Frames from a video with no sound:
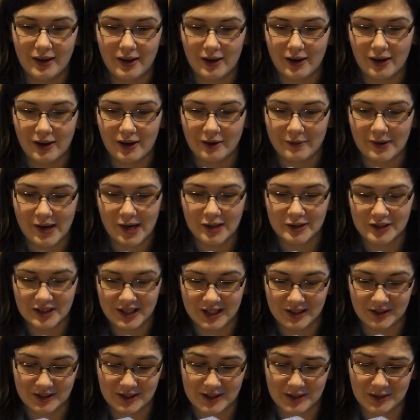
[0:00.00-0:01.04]
oh wow, she
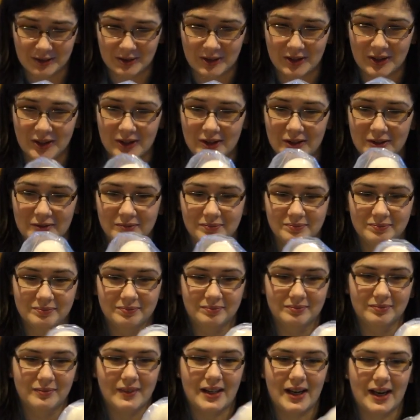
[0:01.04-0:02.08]
looks so cute.
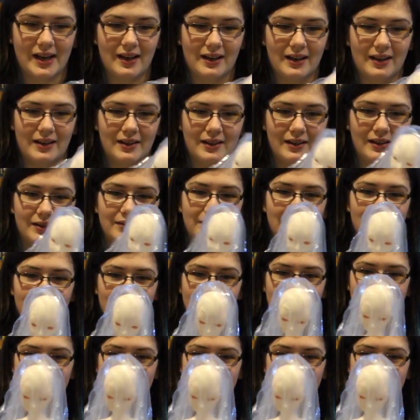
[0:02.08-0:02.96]
And I love her